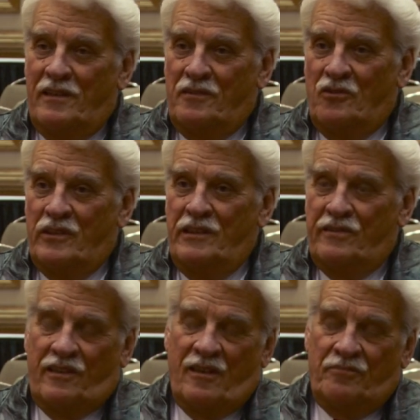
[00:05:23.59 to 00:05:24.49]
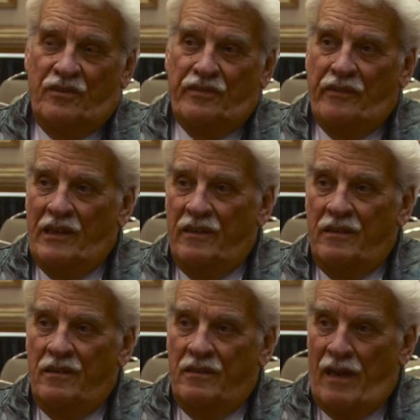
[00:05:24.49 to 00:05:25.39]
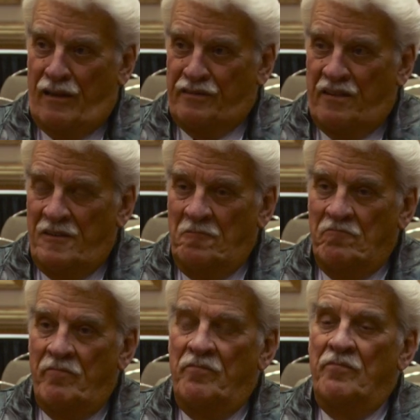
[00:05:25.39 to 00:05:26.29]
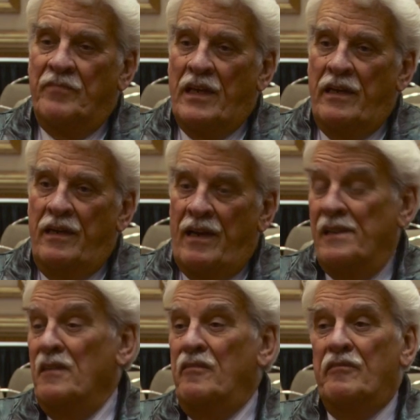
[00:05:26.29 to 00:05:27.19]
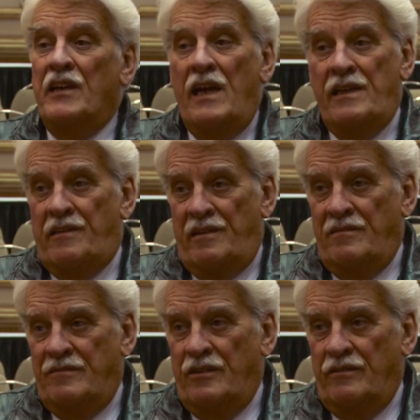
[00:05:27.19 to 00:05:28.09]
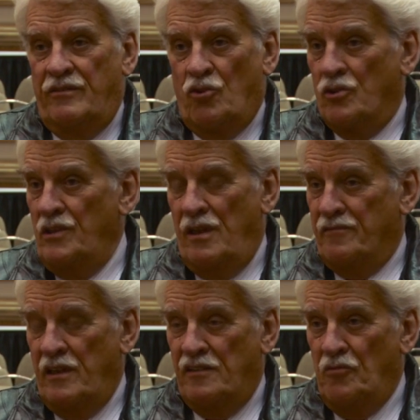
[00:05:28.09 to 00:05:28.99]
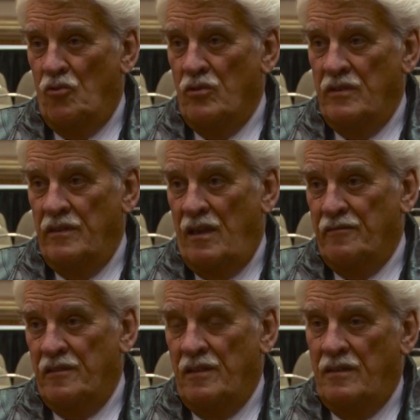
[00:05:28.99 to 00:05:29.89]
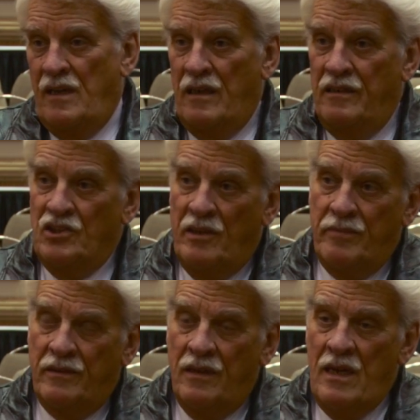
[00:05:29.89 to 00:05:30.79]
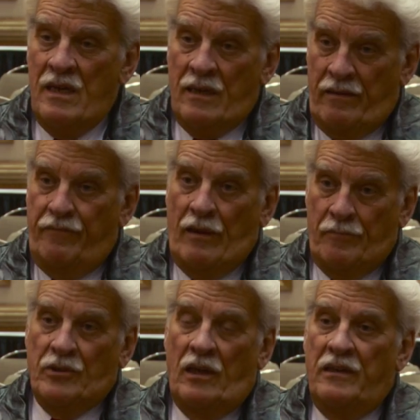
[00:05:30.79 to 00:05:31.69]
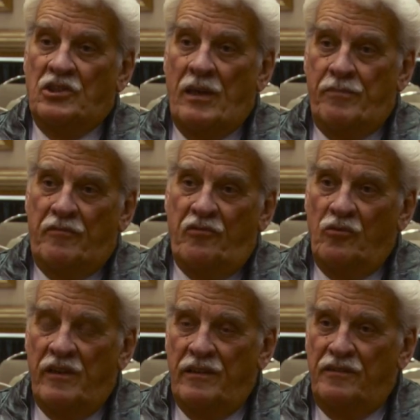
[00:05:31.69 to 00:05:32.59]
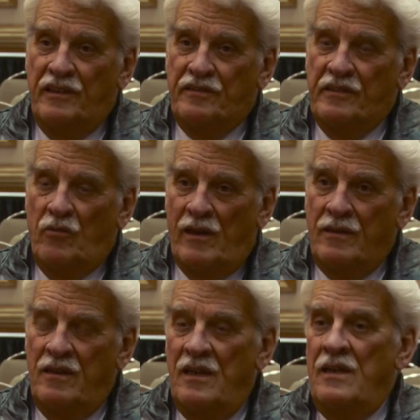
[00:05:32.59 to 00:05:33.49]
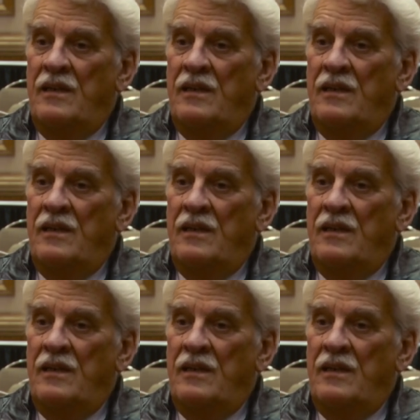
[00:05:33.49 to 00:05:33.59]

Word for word: And so he set up the civilian uh, NASA in 1958 shortly after Explorer and after Alan Shepard. Alan Shepard flew then in 61.